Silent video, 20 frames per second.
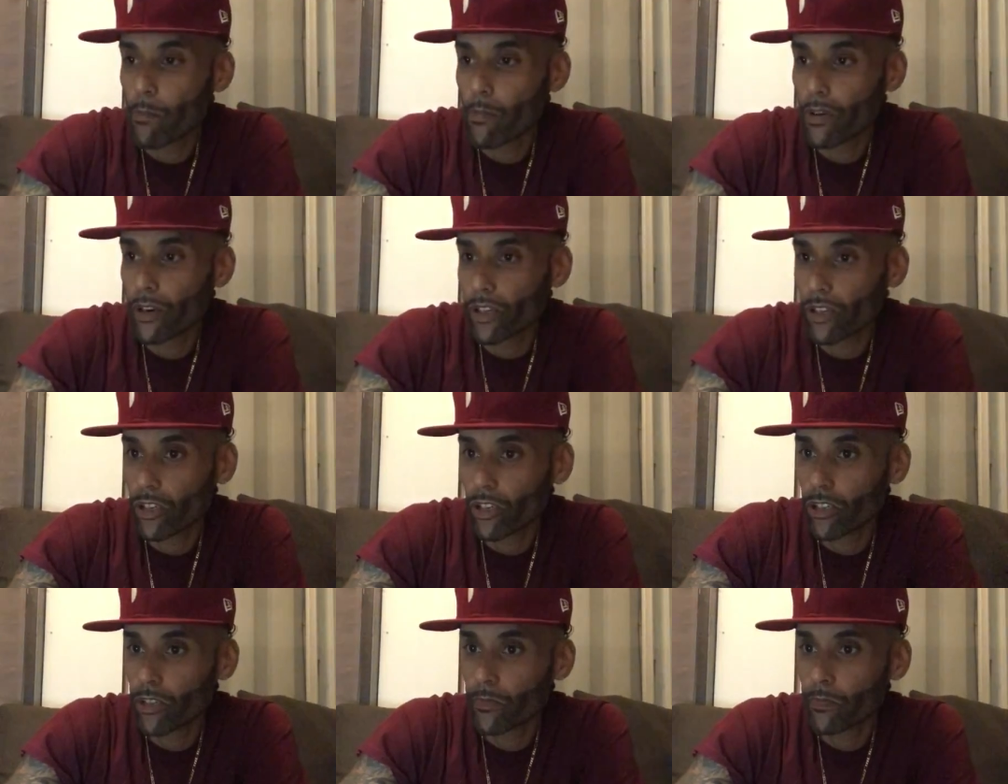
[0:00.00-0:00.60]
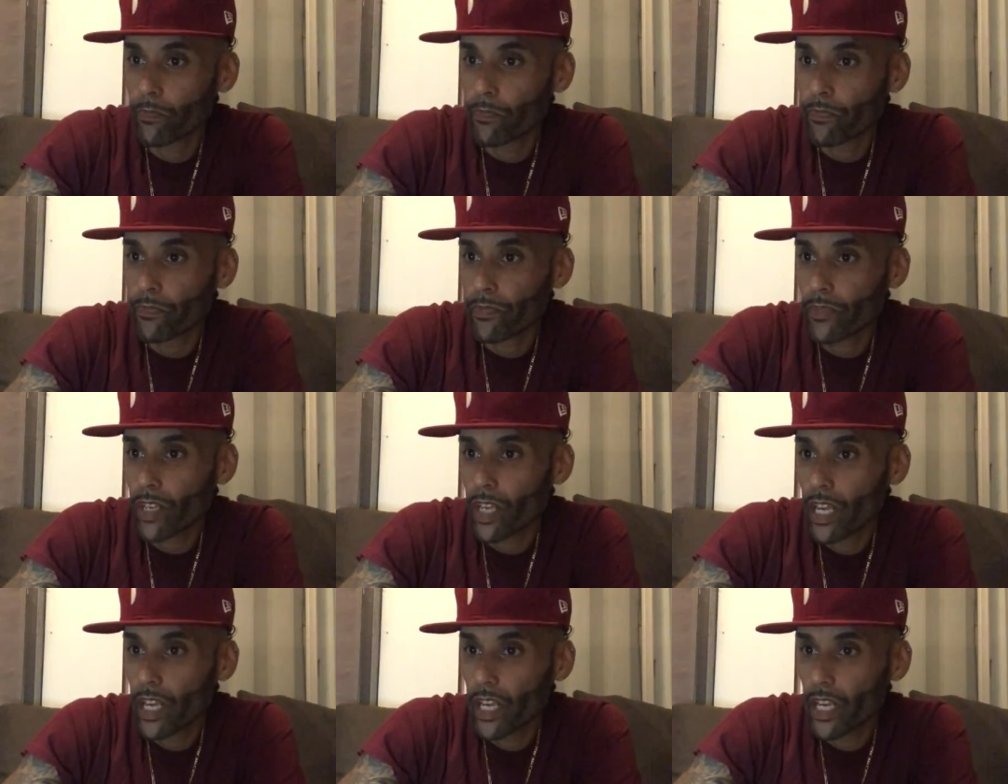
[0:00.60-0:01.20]
But
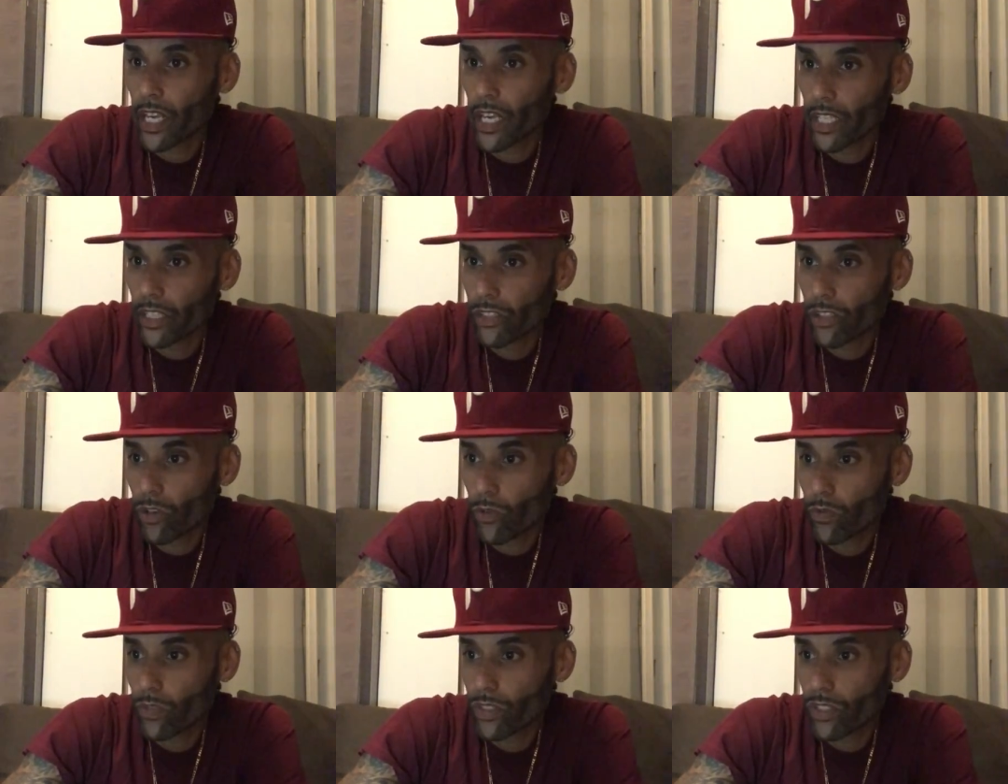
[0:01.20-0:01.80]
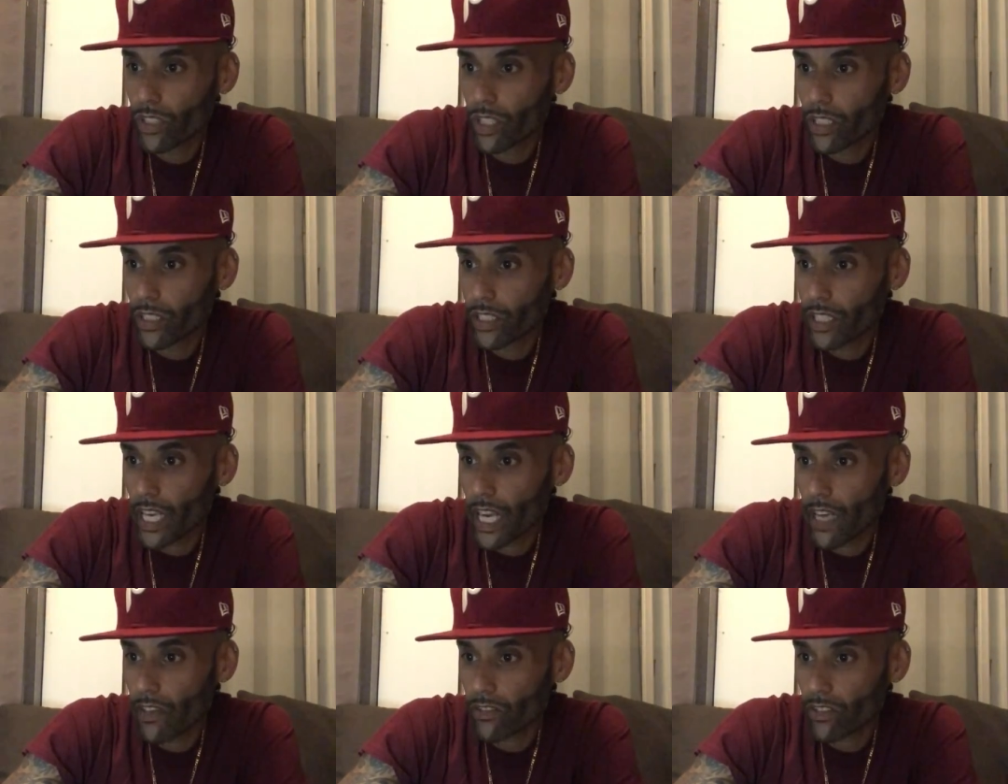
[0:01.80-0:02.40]
it's always good
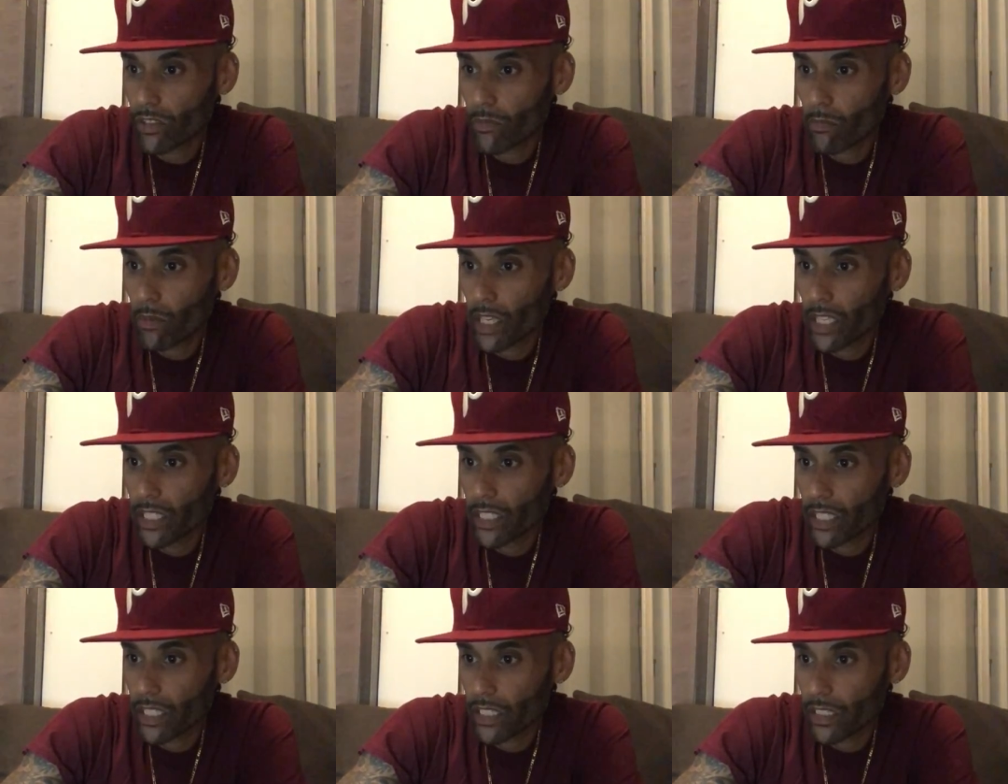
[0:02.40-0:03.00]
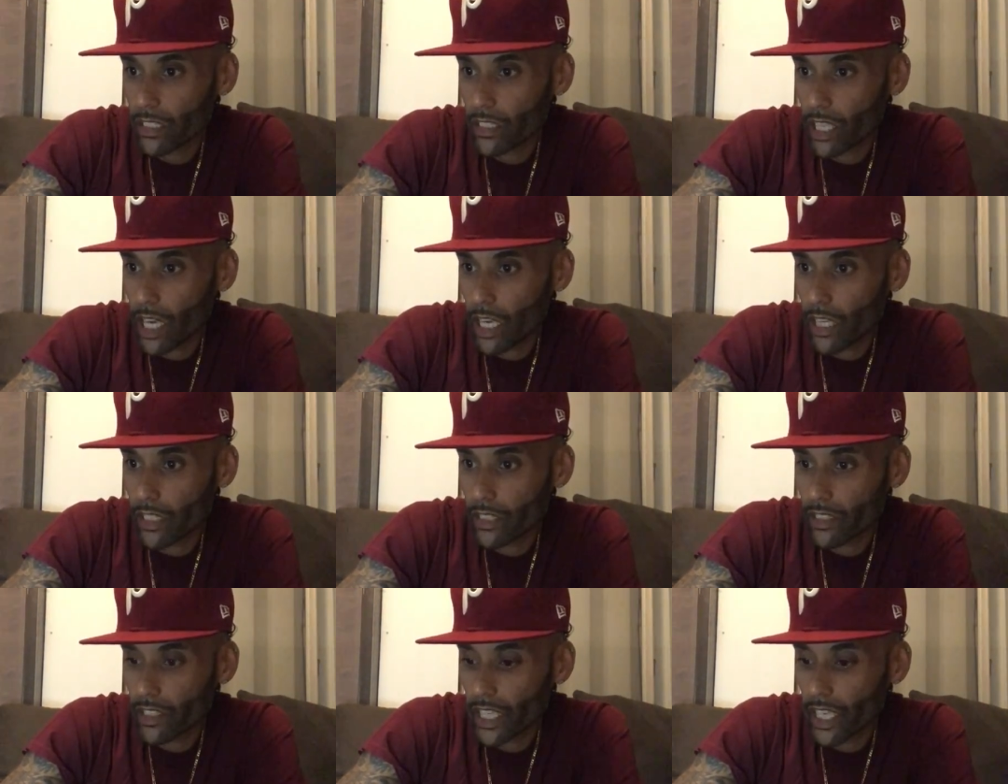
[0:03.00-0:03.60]
to have somebody that's
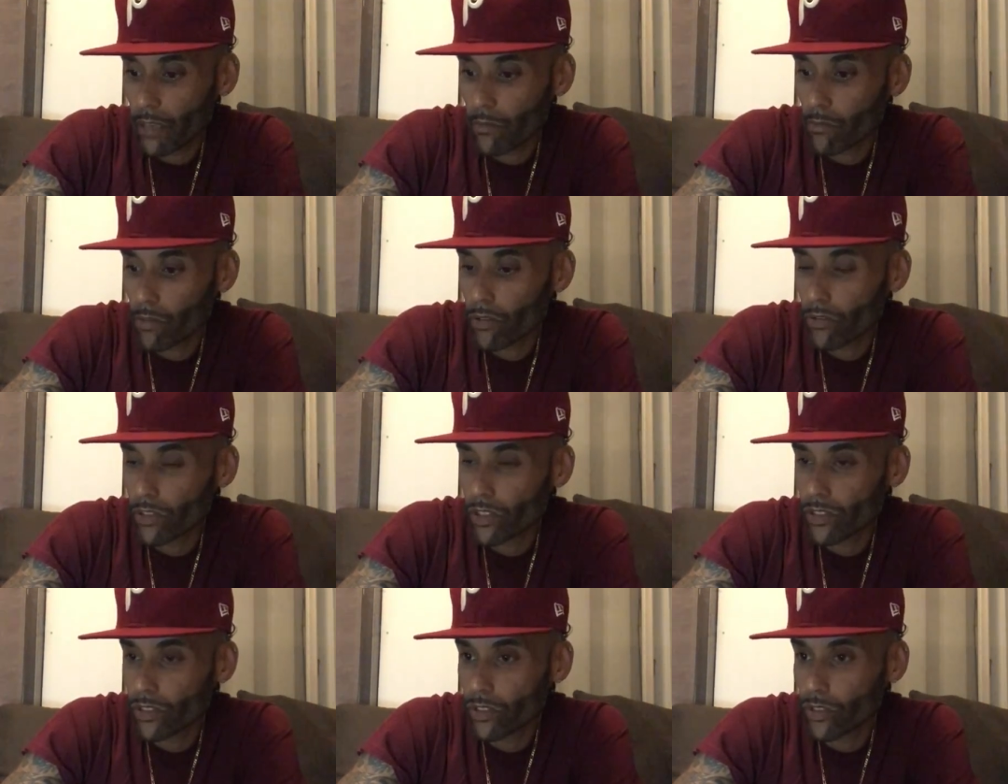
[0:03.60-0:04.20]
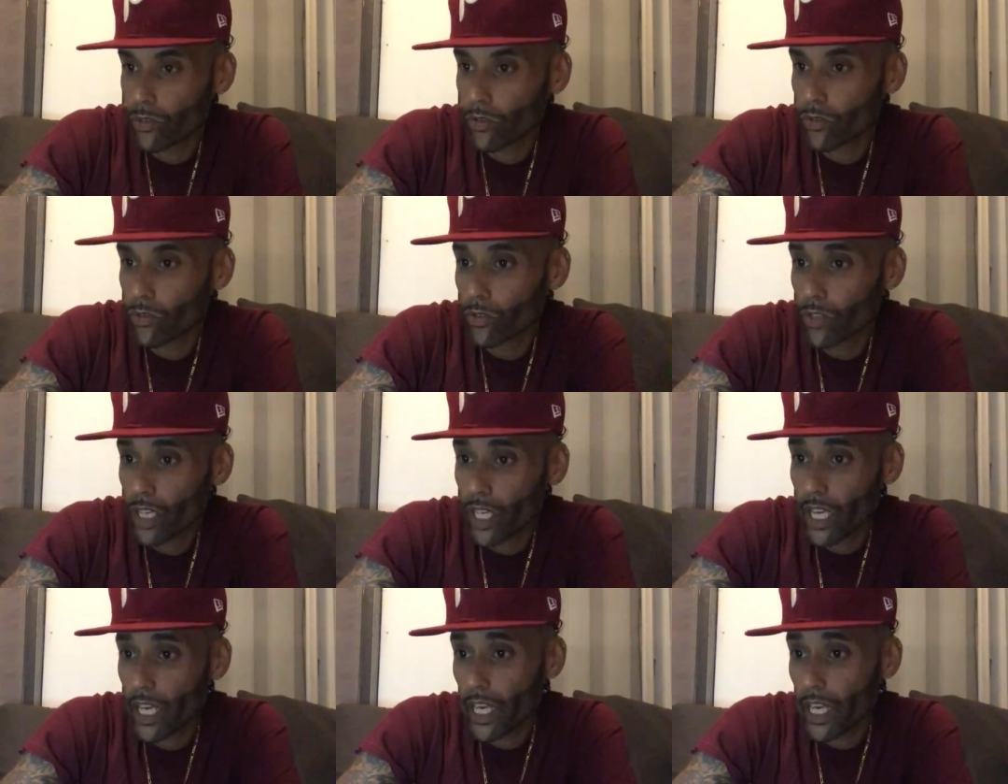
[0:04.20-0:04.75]
on the same boat as you,